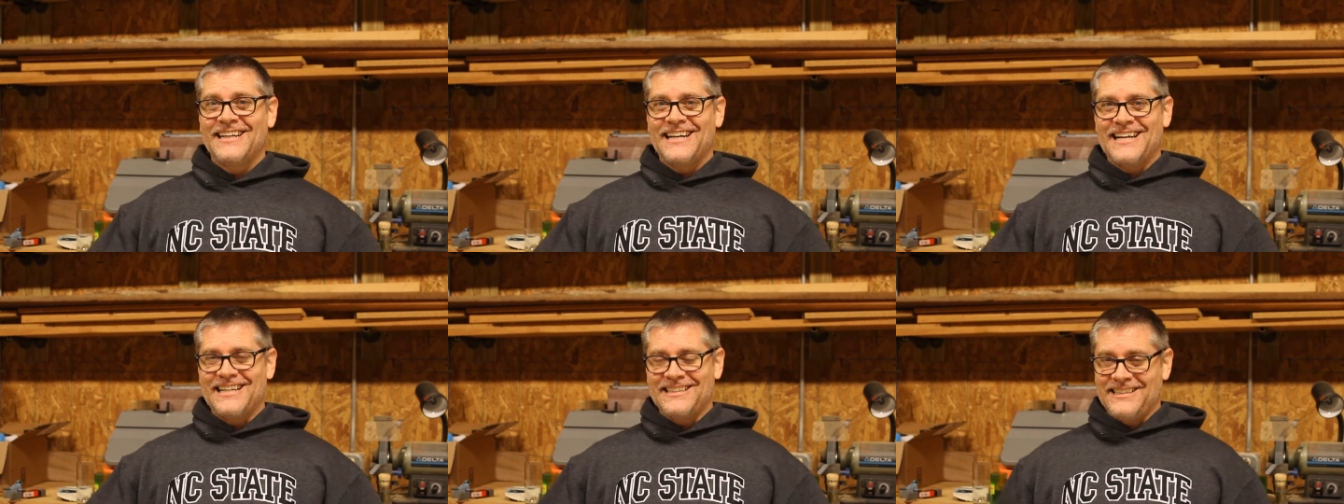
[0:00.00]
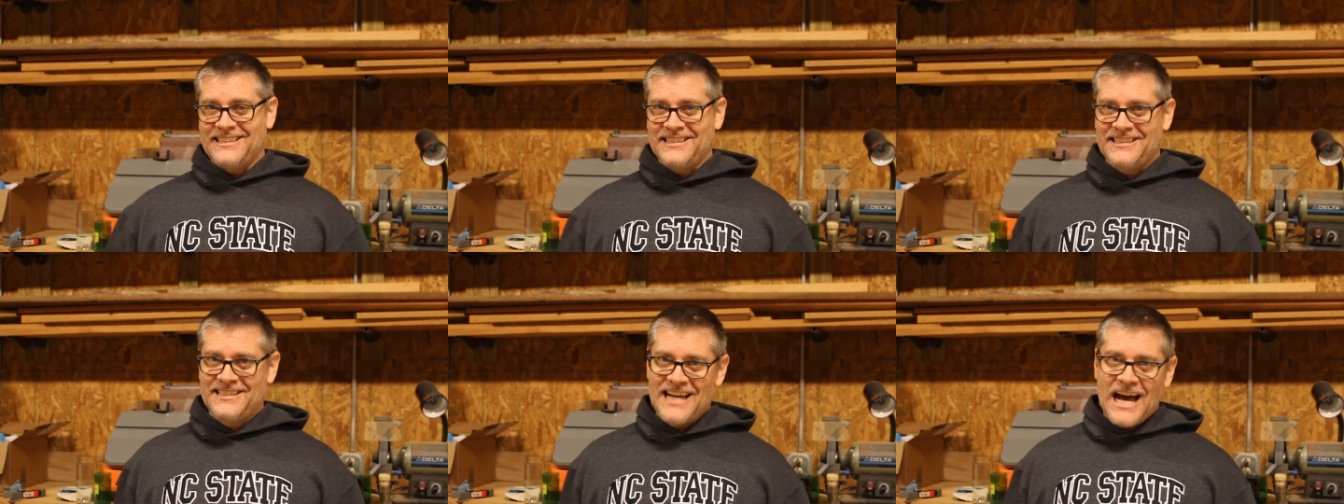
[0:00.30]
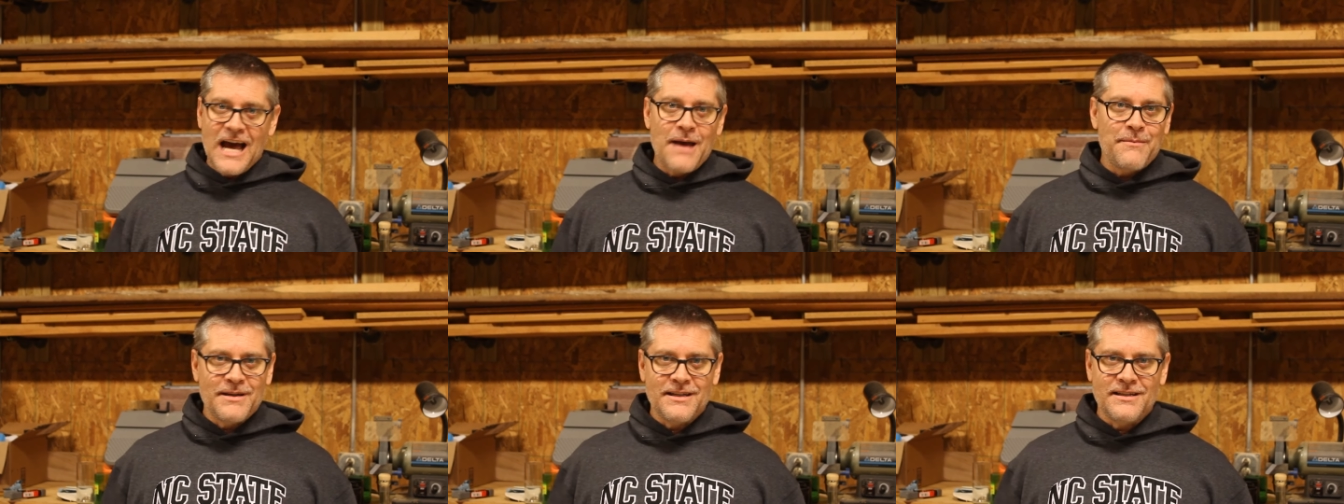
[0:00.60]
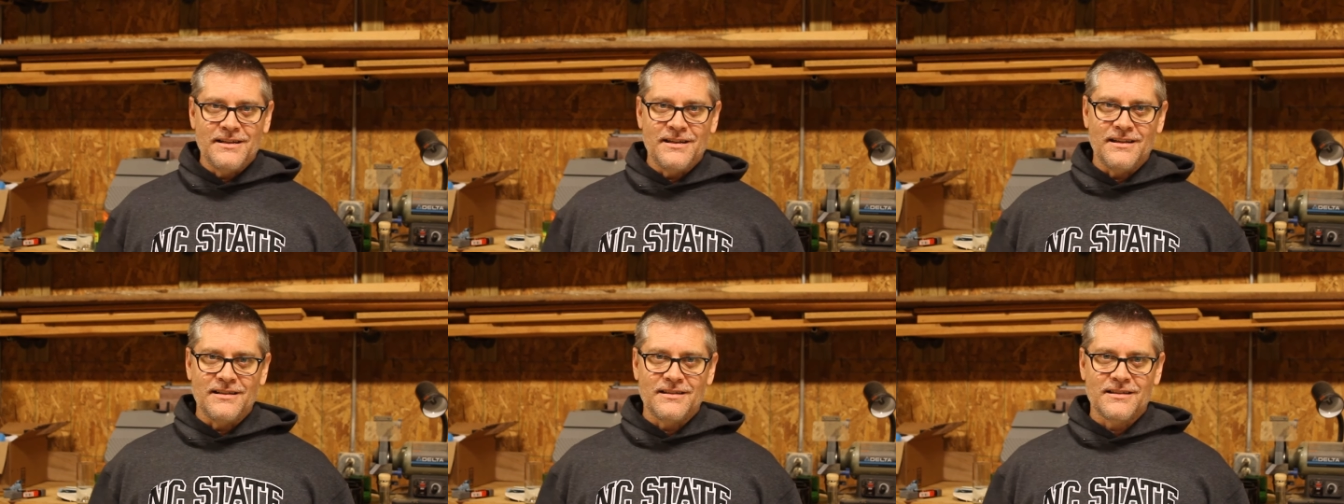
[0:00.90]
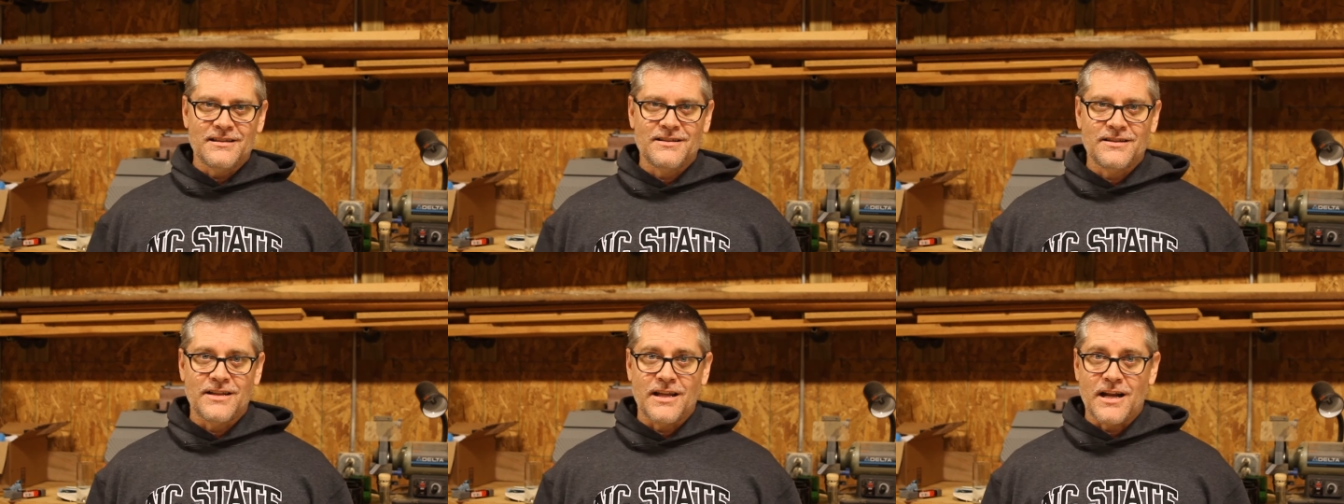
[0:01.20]
and these diamond
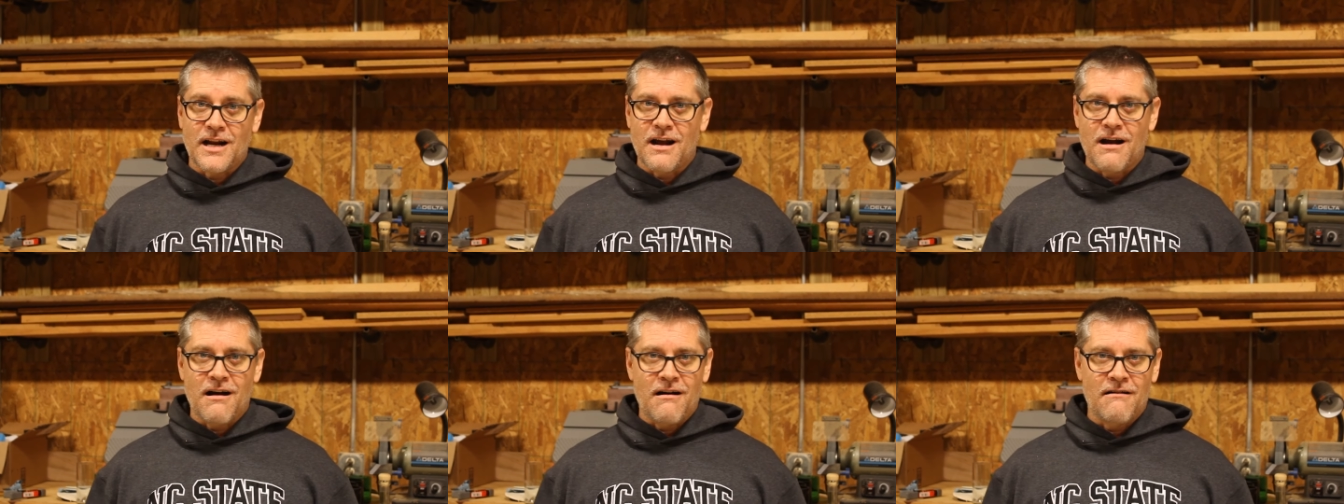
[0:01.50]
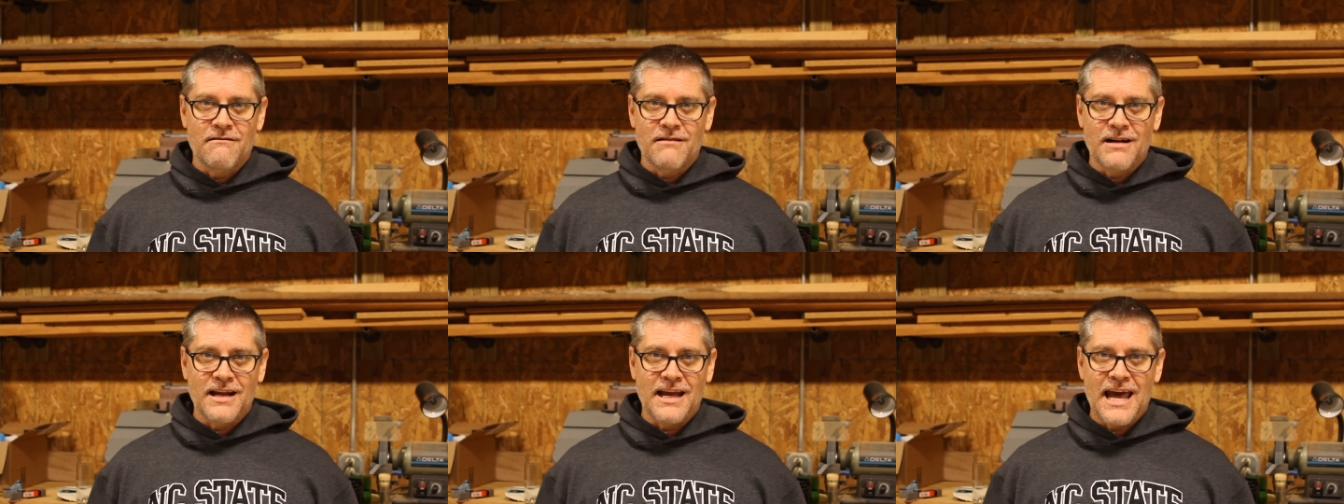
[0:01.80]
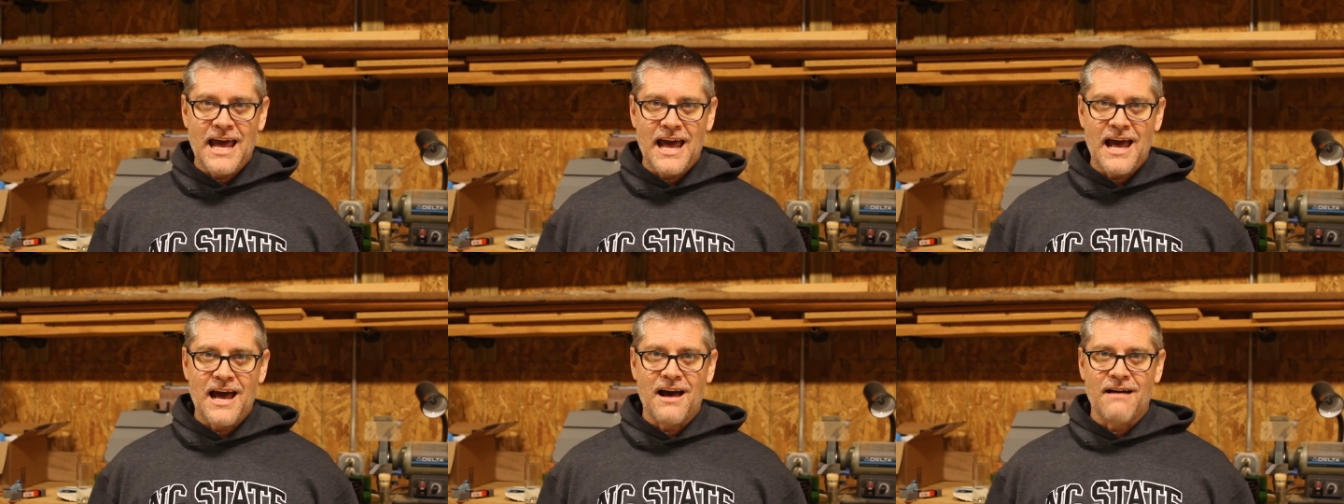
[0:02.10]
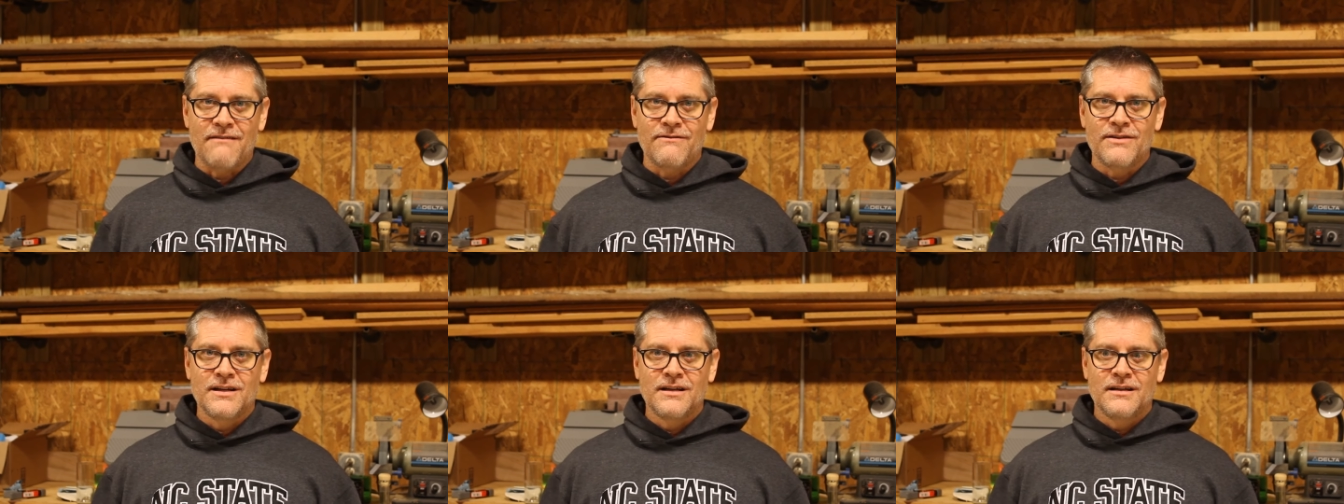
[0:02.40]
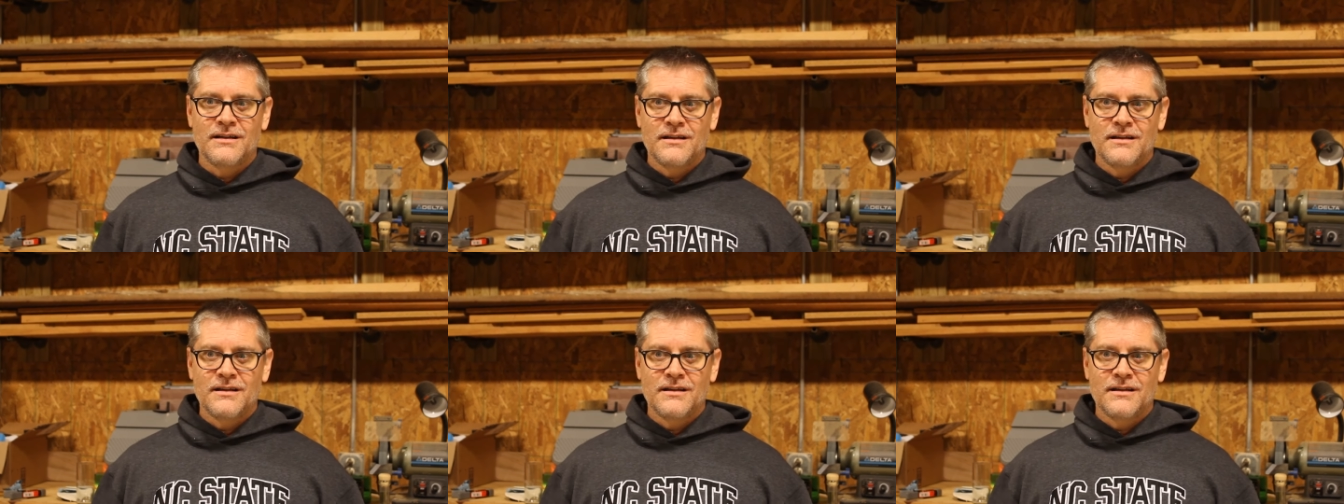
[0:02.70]
discs that I already have